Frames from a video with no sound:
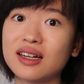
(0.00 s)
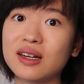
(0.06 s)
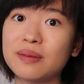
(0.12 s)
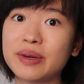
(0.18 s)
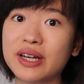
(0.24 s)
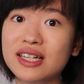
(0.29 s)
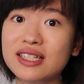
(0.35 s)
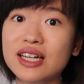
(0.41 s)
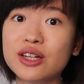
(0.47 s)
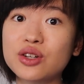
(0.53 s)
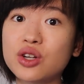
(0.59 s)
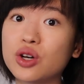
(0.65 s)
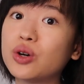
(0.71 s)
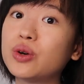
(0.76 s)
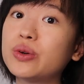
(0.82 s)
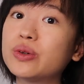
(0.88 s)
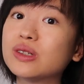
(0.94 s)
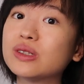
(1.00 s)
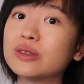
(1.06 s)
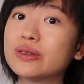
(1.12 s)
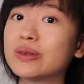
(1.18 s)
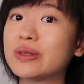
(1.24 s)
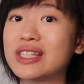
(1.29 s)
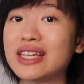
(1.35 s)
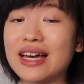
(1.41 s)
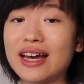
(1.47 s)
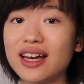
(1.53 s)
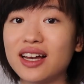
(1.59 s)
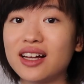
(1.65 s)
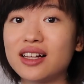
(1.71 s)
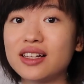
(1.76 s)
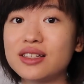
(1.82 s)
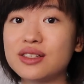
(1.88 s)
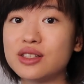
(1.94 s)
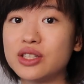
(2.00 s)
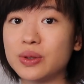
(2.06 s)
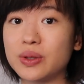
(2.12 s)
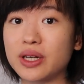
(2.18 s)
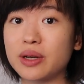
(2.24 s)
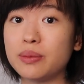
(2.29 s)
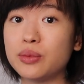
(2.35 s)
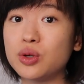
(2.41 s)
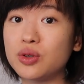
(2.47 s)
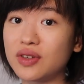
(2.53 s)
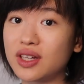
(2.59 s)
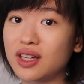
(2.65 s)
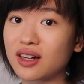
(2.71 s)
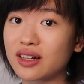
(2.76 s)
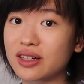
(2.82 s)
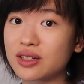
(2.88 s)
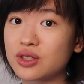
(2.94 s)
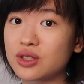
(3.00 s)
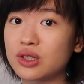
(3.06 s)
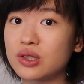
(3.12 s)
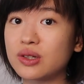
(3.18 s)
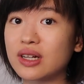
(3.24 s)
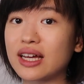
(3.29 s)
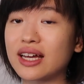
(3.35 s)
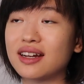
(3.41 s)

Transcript: because I know Lucy Hale is doing a movie on it soon,